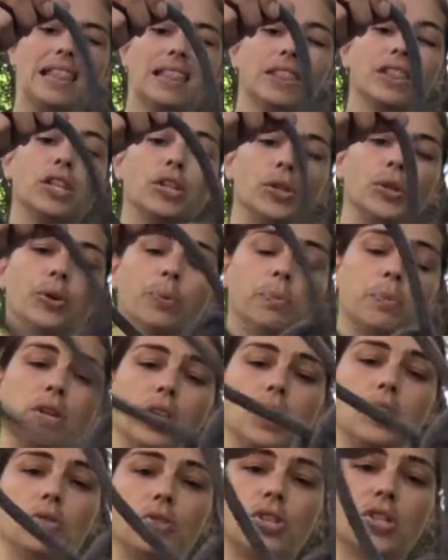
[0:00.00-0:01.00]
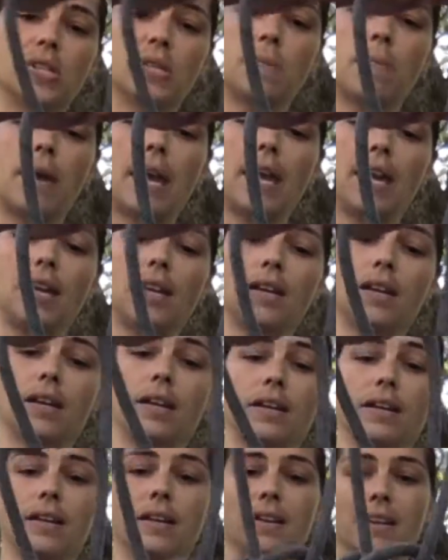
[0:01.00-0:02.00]
the loop that you just made.
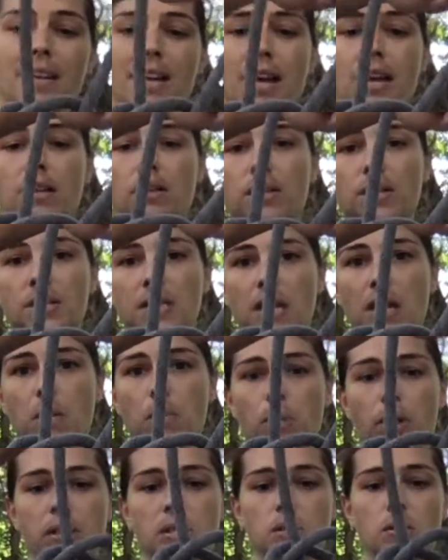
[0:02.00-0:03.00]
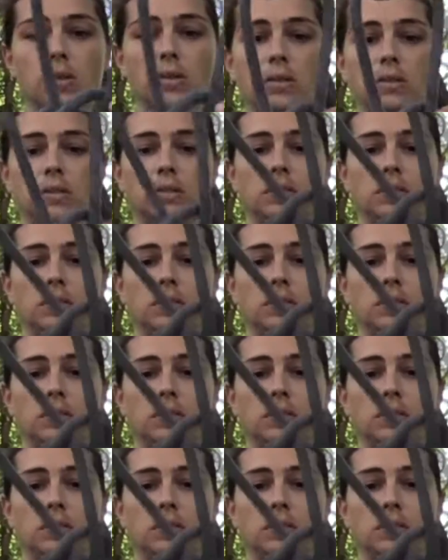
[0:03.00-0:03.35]
Kind of looks like a pretzel.